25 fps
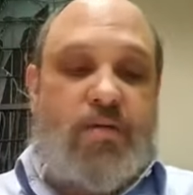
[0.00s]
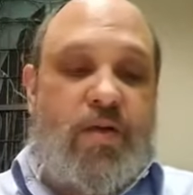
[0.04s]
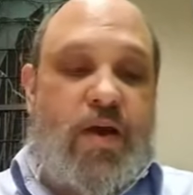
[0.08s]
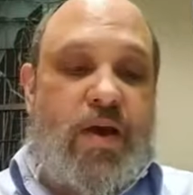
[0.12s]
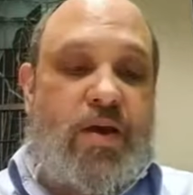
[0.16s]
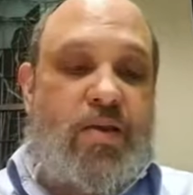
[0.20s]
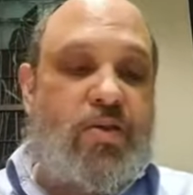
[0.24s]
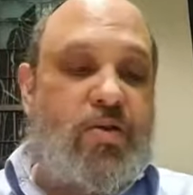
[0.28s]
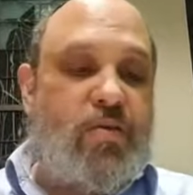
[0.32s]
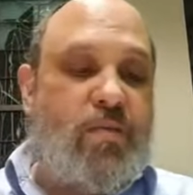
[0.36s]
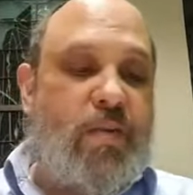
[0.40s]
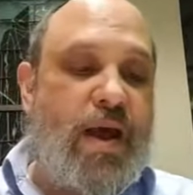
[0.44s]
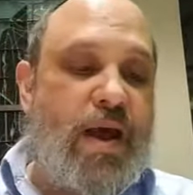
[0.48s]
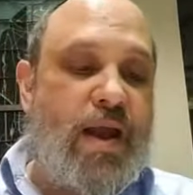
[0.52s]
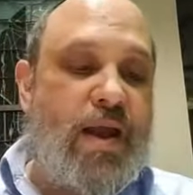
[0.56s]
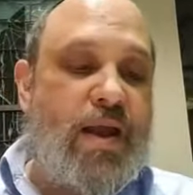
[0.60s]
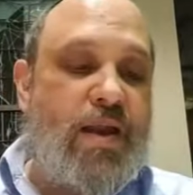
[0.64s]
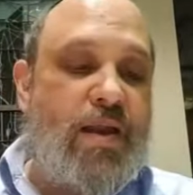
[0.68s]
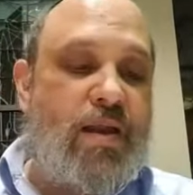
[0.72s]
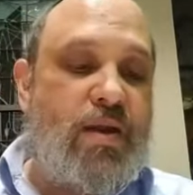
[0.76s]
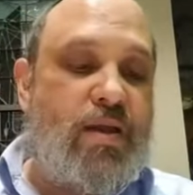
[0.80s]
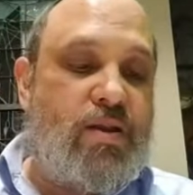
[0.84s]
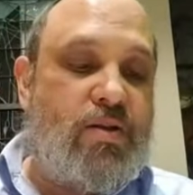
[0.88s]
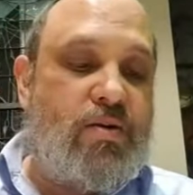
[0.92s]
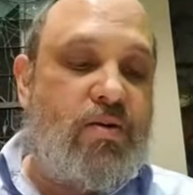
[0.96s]

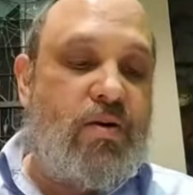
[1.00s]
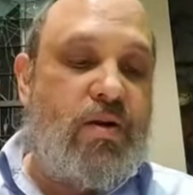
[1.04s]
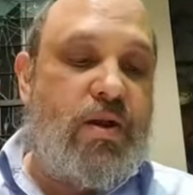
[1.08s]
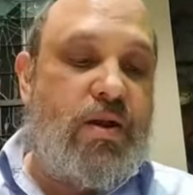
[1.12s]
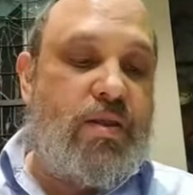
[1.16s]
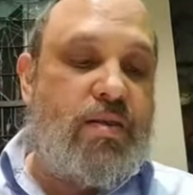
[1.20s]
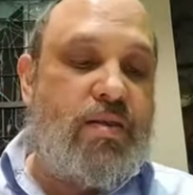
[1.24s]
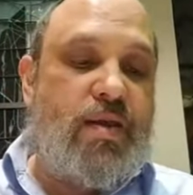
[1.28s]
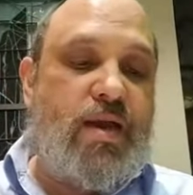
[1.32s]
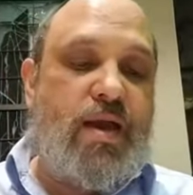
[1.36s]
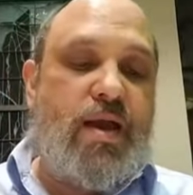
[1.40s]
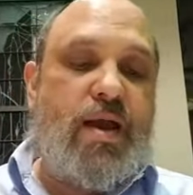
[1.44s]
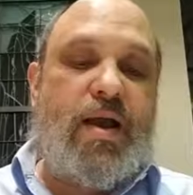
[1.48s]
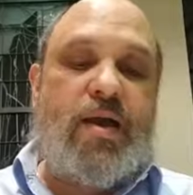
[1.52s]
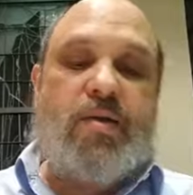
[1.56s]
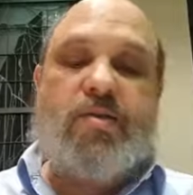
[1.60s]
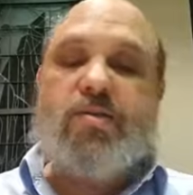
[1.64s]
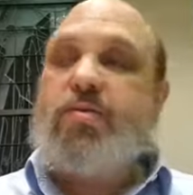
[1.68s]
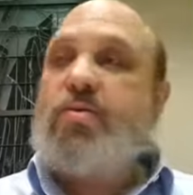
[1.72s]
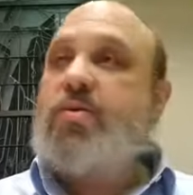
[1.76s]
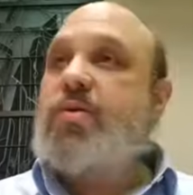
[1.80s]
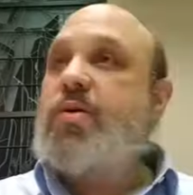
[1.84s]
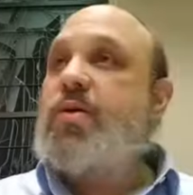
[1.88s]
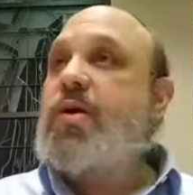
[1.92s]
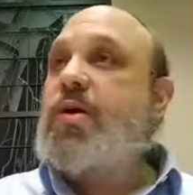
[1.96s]

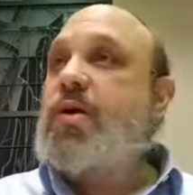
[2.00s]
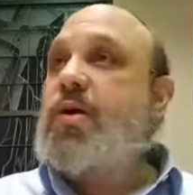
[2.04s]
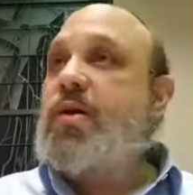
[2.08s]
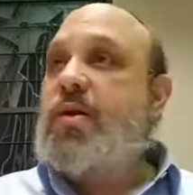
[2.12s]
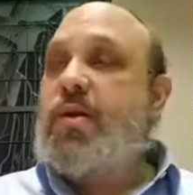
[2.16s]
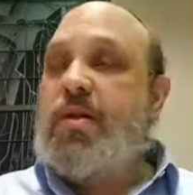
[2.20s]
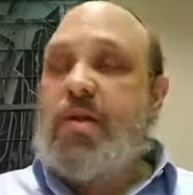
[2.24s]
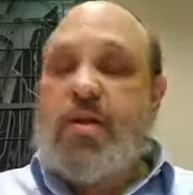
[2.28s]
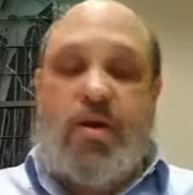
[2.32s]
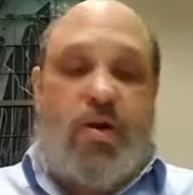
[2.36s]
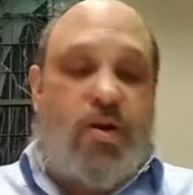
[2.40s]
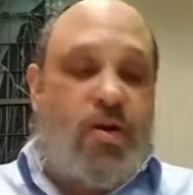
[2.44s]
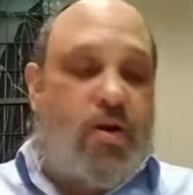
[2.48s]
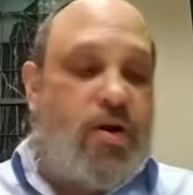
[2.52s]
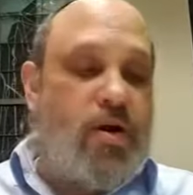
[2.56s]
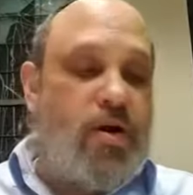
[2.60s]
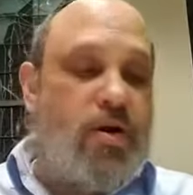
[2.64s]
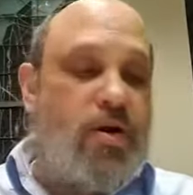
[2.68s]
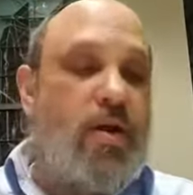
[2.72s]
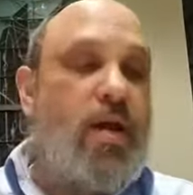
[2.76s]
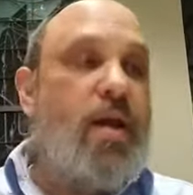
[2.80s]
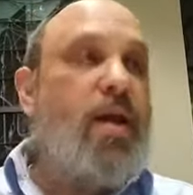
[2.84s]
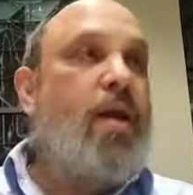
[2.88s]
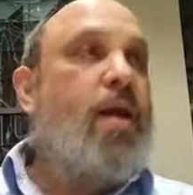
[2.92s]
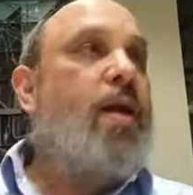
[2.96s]
so Eli
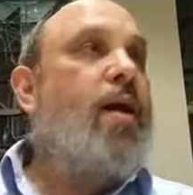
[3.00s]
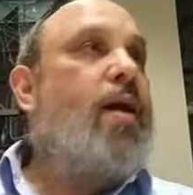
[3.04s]
heard